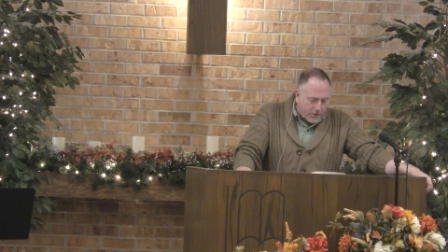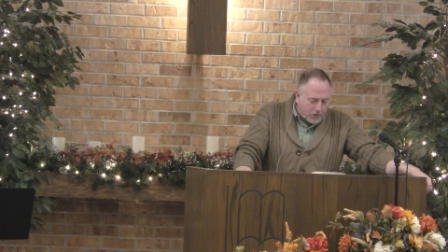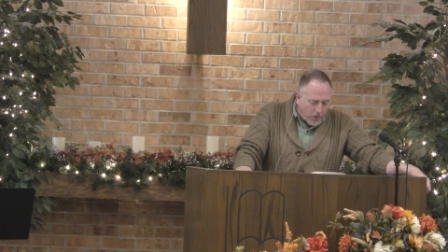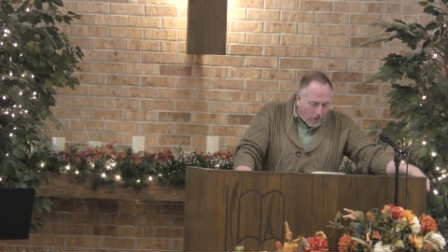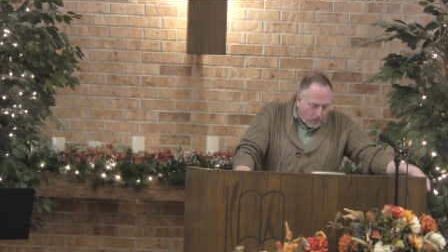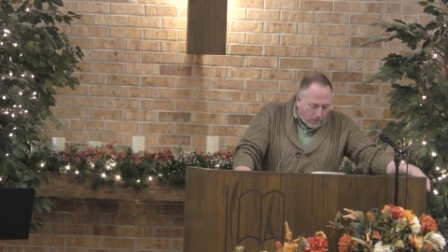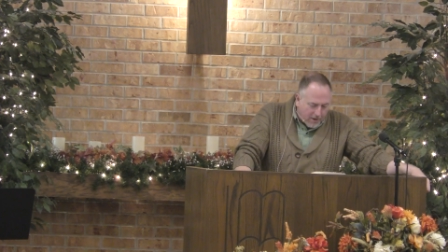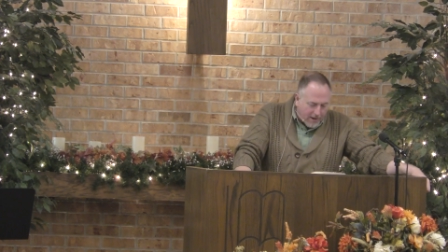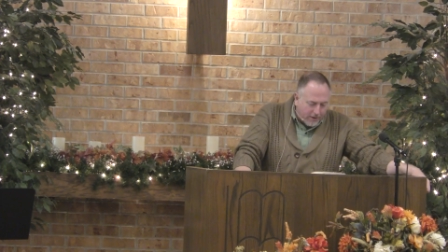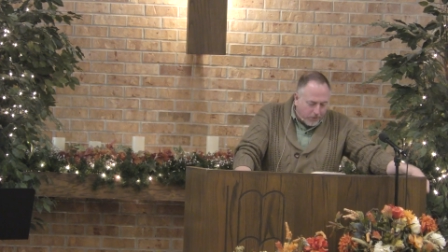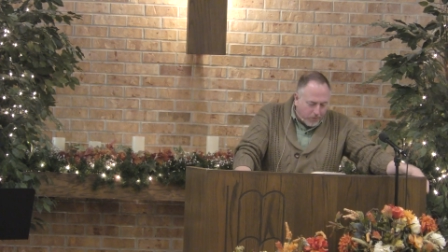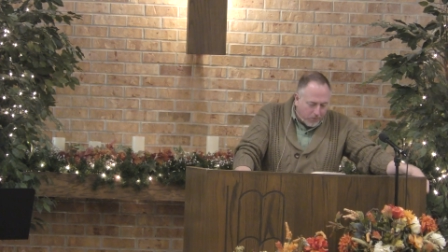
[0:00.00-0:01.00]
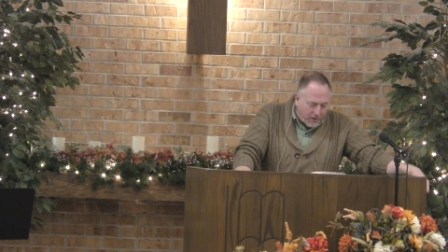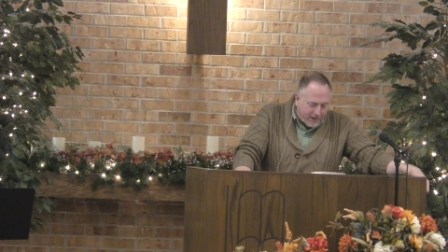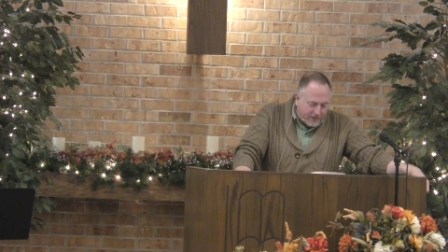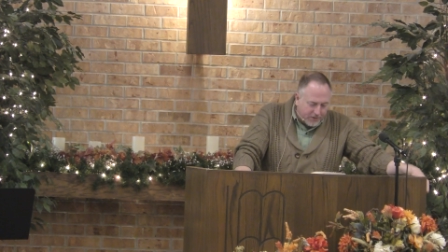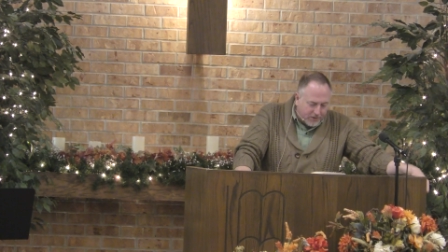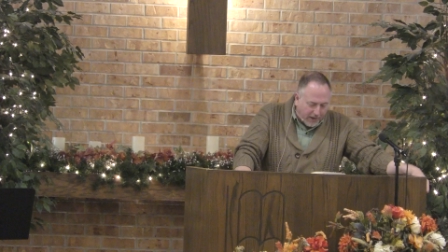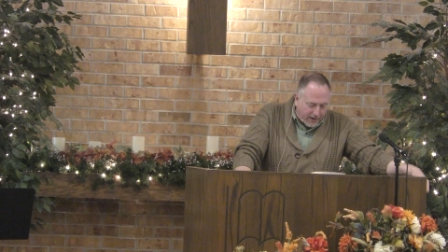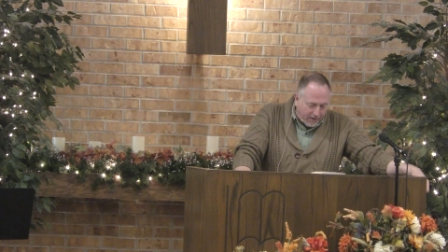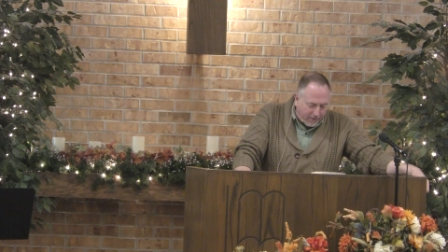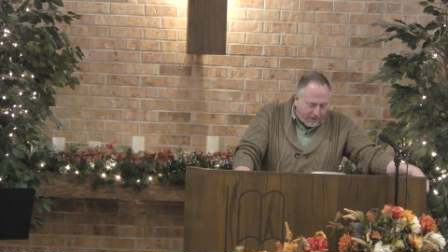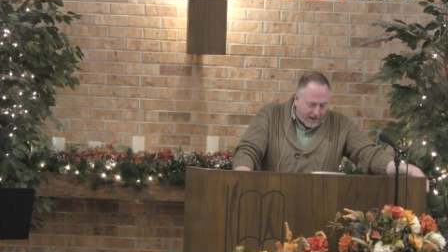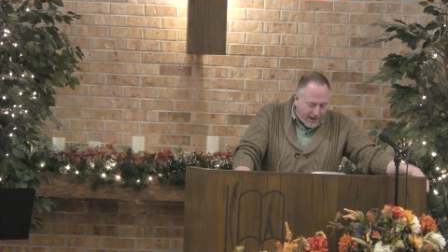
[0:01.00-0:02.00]
So, how do we
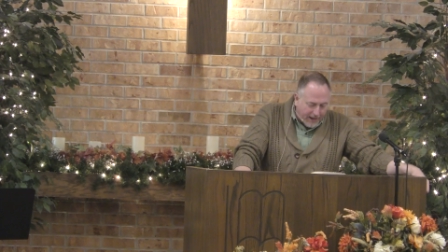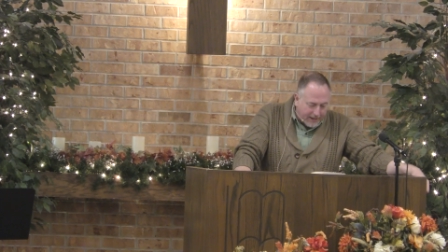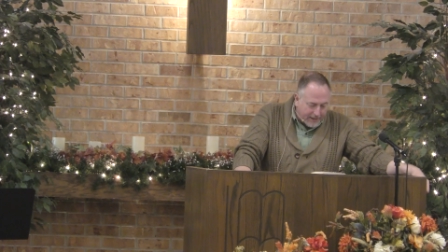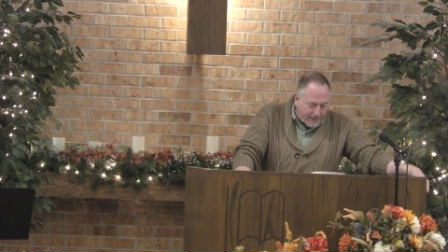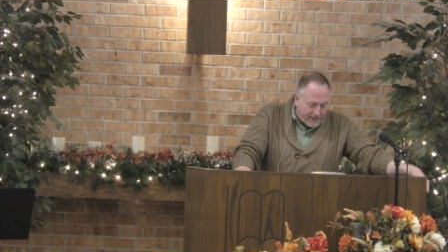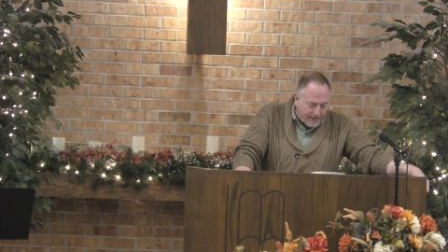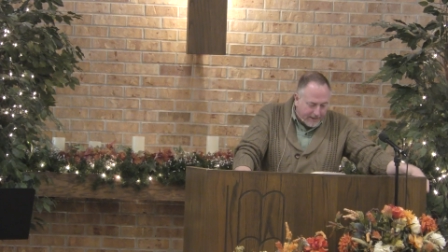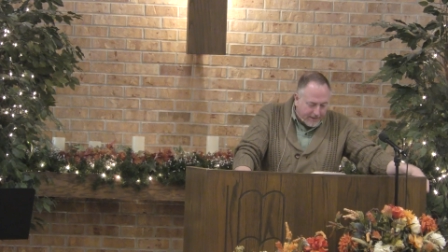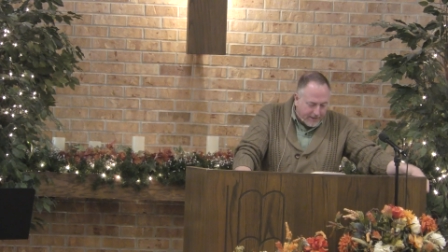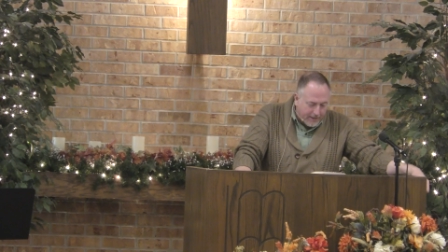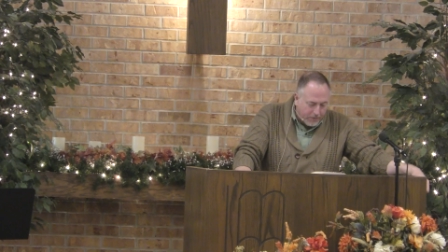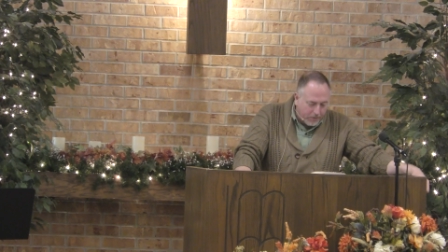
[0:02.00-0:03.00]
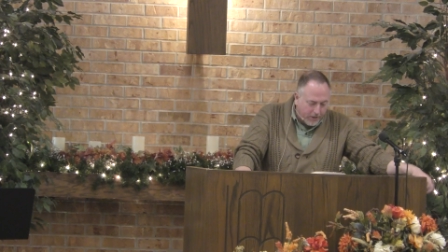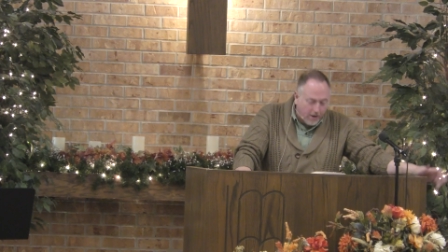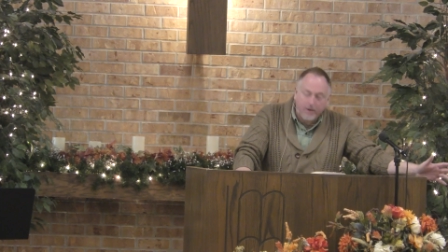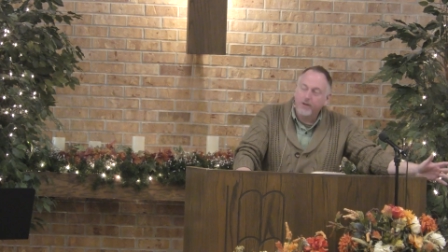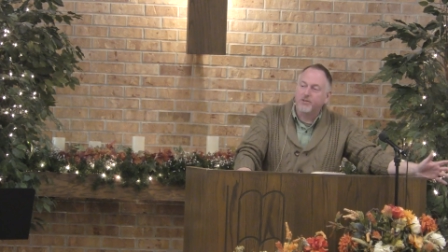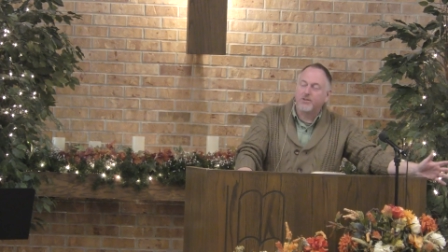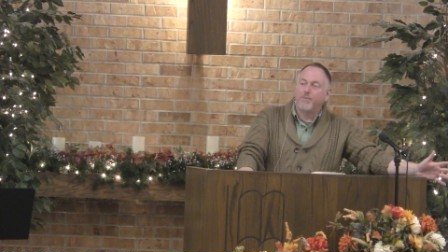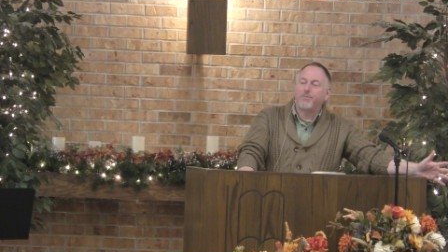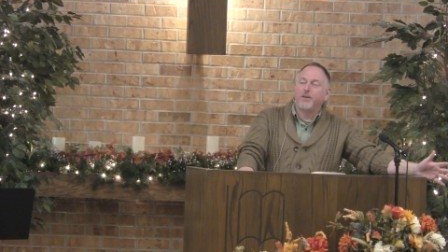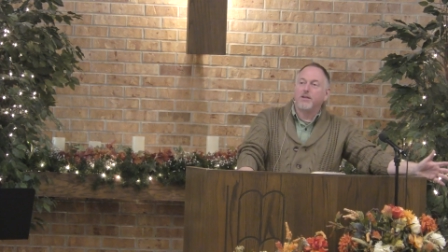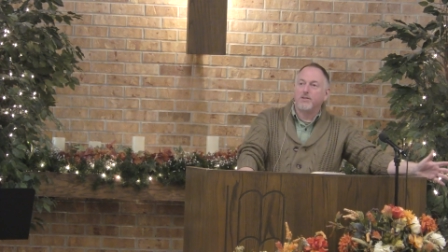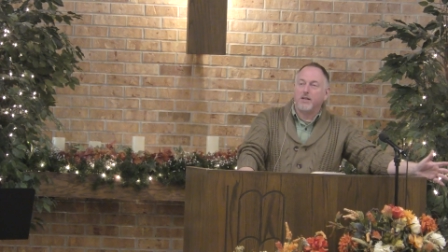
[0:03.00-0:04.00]
reconcile that in regard to some
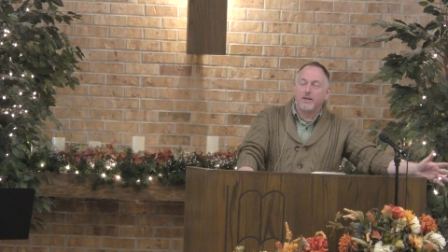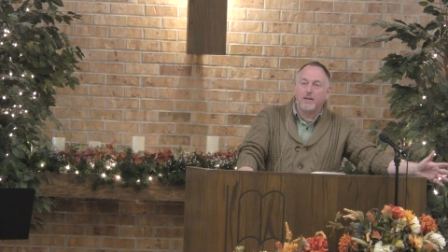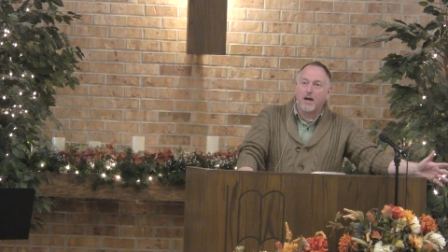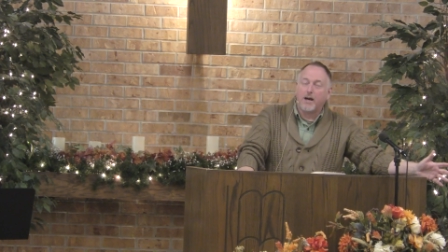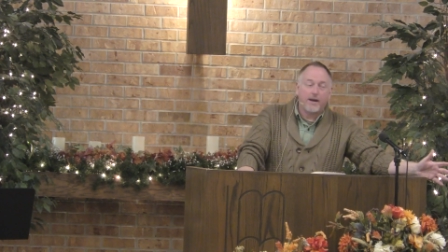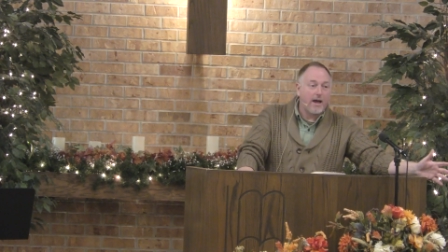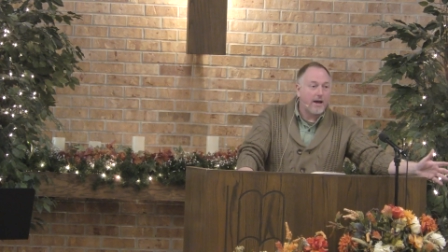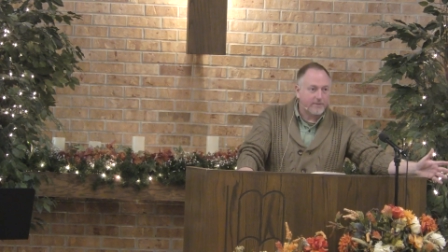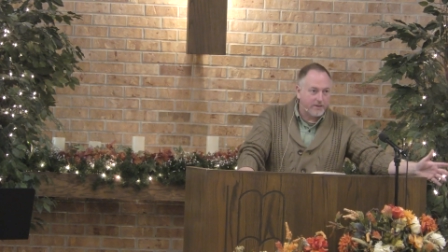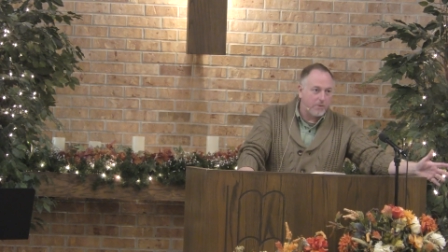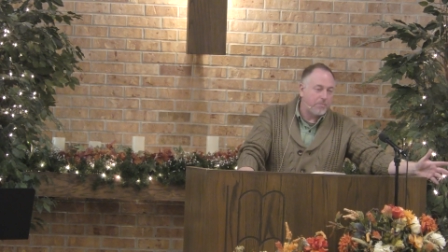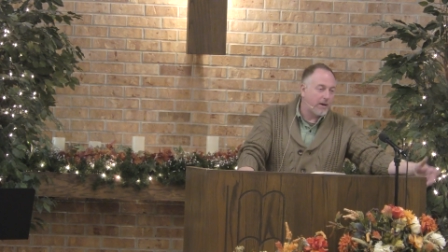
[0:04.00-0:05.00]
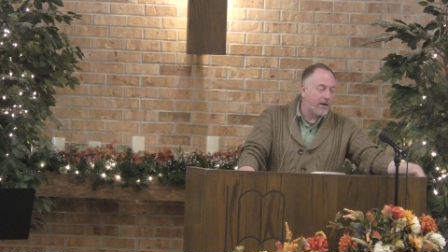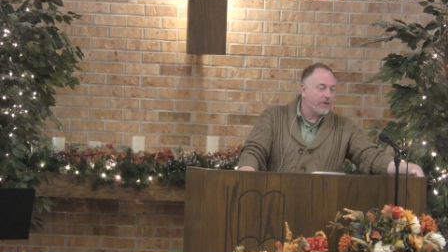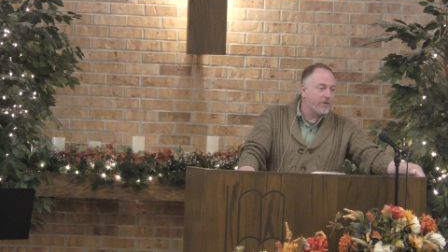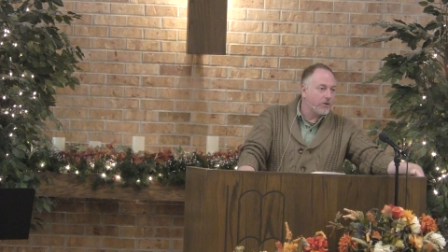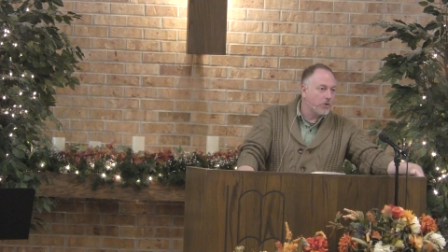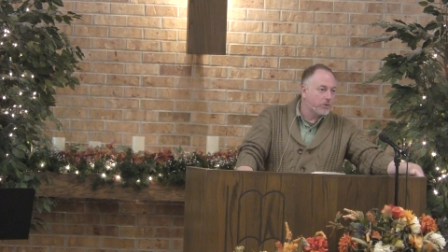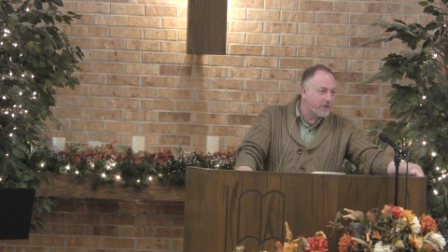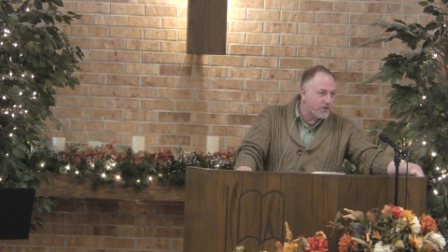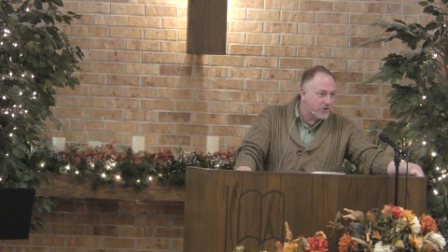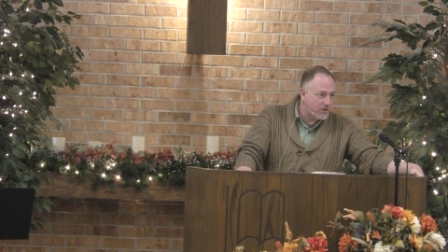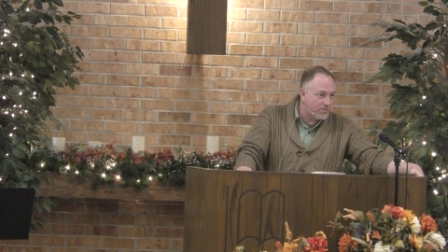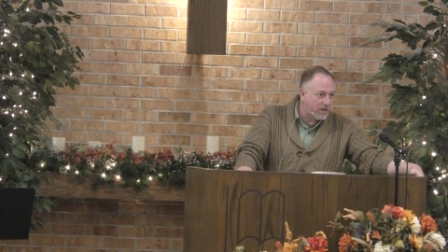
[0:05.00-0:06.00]
things that God acted upon in the Old
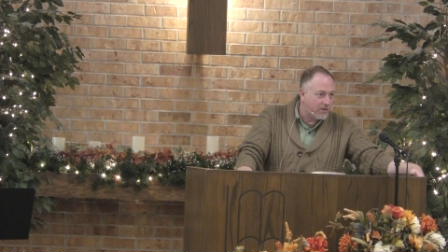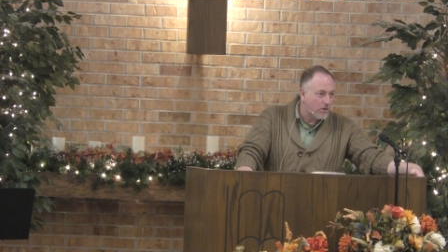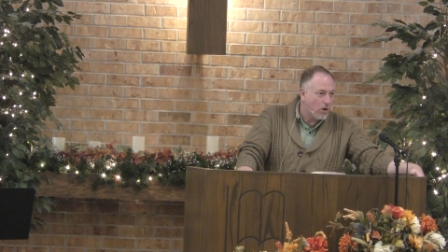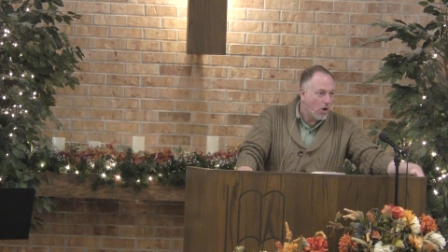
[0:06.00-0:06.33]
Testament?